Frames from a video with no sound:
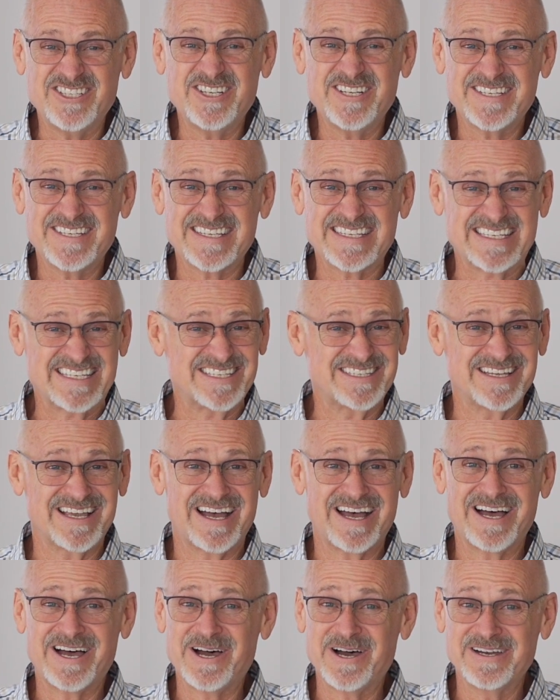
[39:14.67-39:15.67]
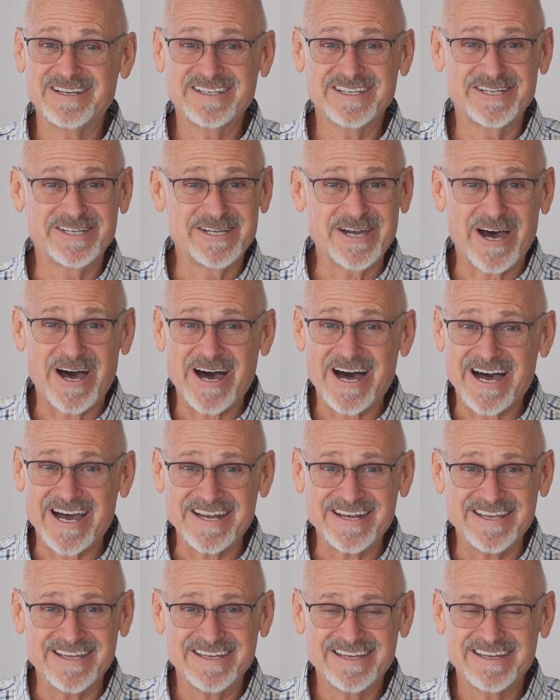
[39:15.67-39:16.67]
Jesus is
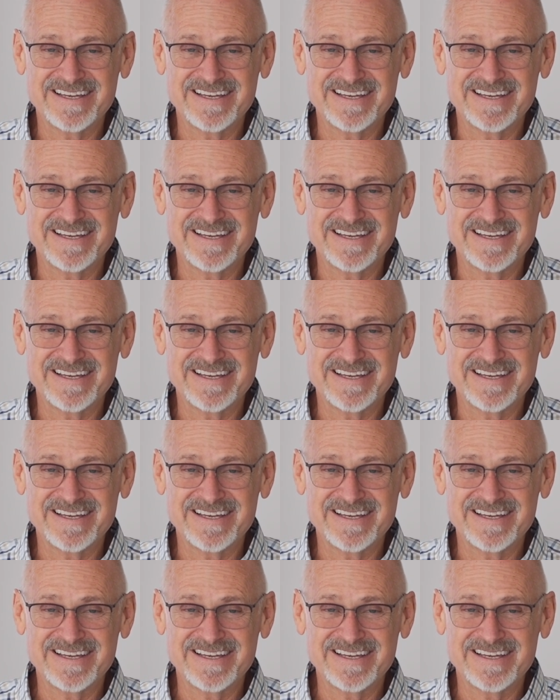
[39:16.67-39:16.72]
God,